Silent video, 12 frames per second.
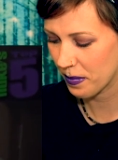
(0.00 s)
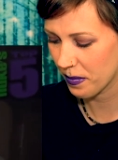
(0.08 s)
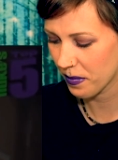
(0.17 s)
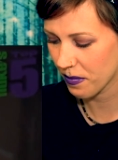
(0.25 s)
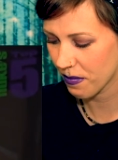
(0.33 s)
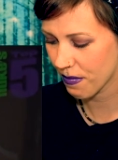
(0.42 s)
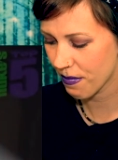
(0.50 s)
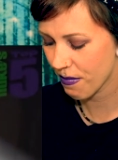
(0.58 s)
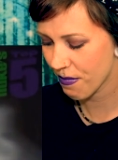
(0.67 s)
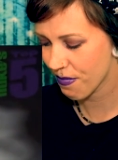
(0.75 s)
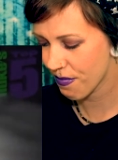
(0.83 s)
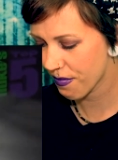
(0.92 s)
What is
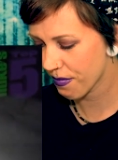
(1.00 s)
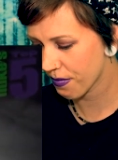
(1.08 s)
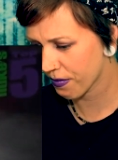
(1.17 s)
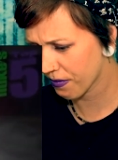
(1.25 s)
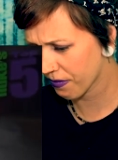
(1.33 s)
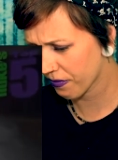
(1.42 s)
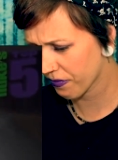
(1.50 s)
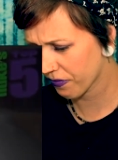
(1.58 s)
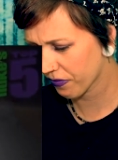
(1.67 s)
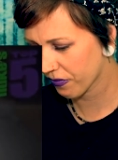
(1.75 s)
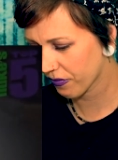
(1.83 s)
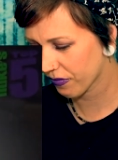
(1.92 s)
that?
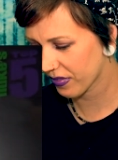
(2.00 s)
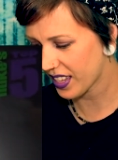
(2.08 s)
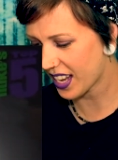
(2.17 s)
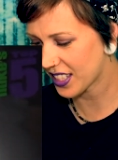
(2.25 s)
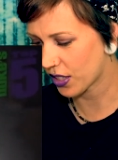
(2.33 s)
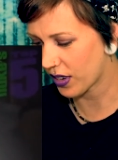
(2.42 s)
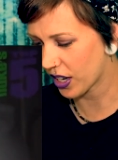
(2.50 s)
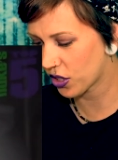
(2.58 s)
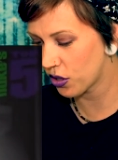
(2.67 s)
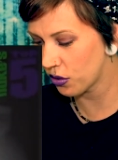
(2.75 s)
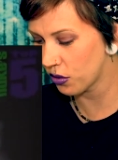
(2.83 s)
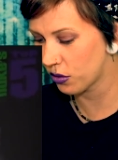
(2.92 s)
That's a
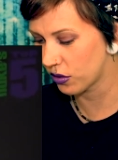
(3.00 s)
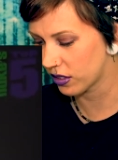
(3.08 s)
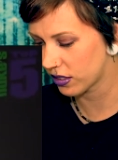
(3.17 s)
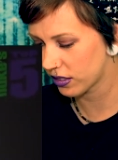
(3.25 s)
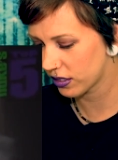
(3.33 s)
raccoon!